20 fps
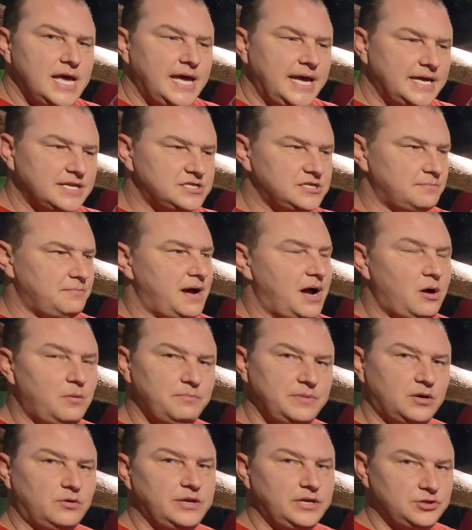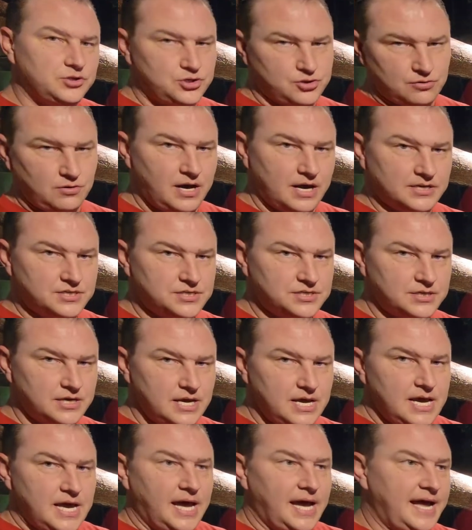it's about building trust.
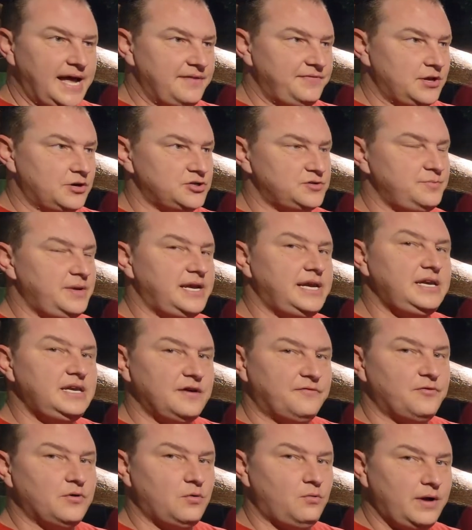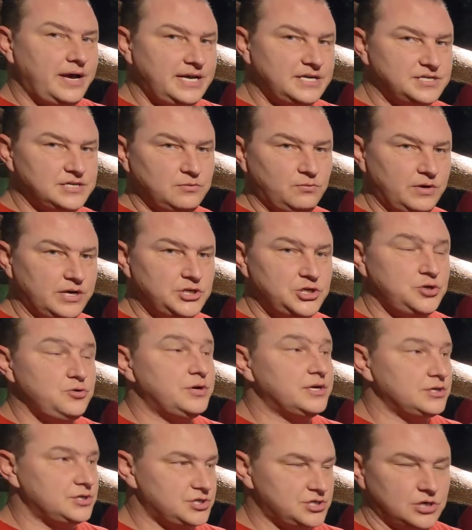And there's many different ways in which
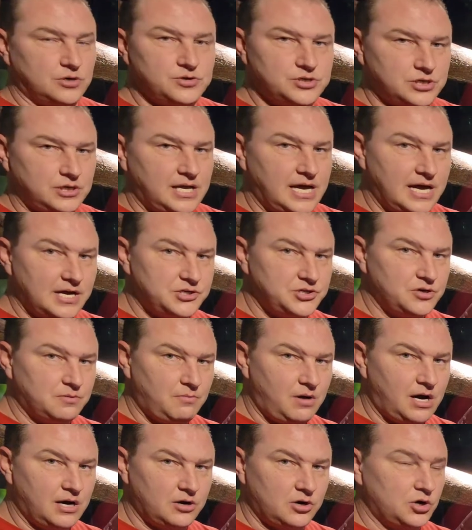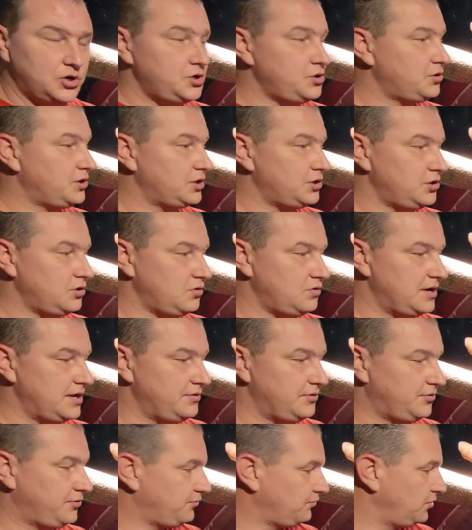you can socialize your monitor. You can do
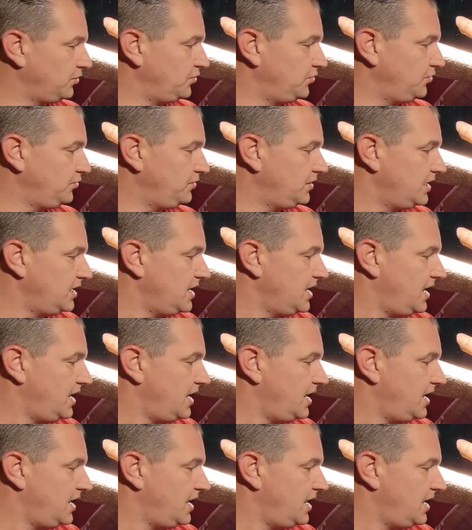it through